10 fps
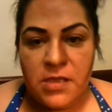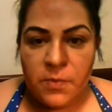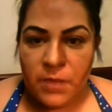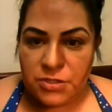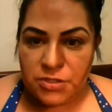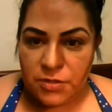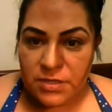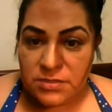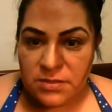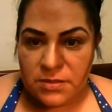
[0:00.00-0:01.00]
make sure
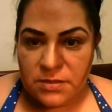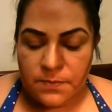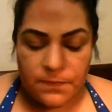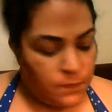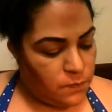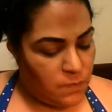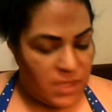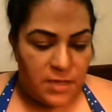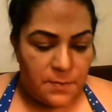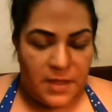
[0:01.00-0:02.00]
it's a
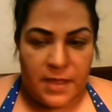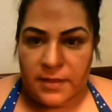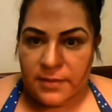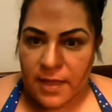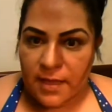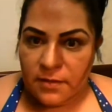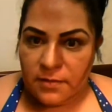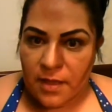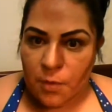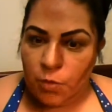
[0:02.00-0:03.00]
makeup line
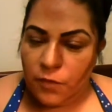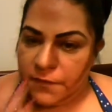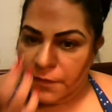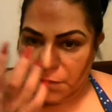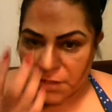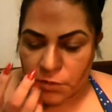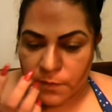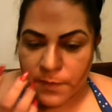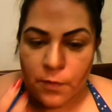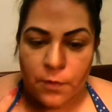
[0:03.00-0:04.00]
that will fill in your
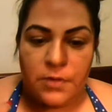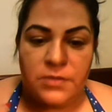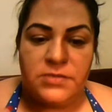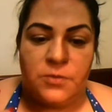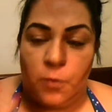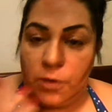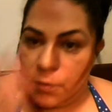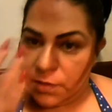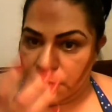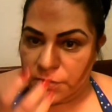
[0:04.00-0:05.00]
pores and work with
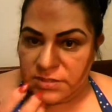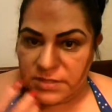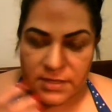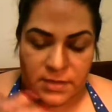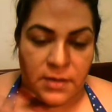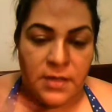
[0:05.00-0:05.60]
your skin.